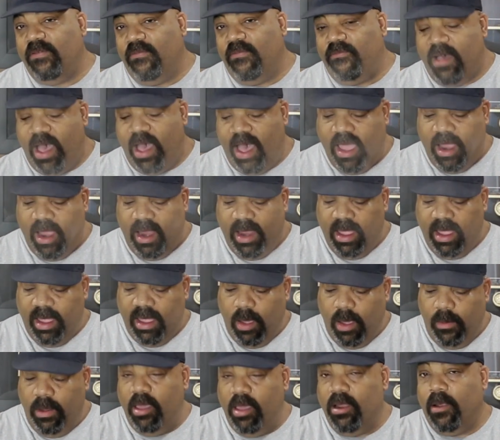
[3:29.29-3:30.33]
fire
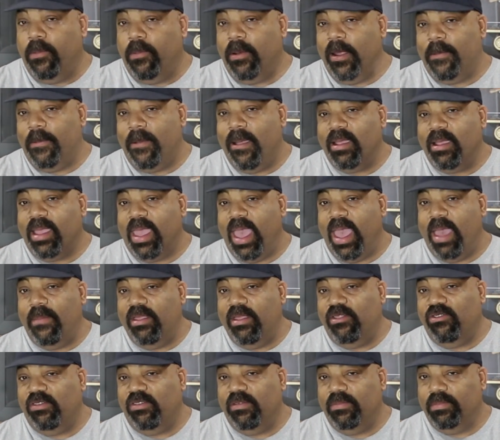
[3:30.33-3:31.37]
and we're going to prep our
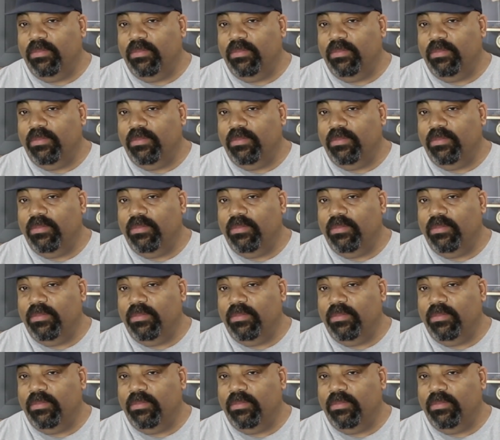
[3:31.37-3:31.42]
cabbage.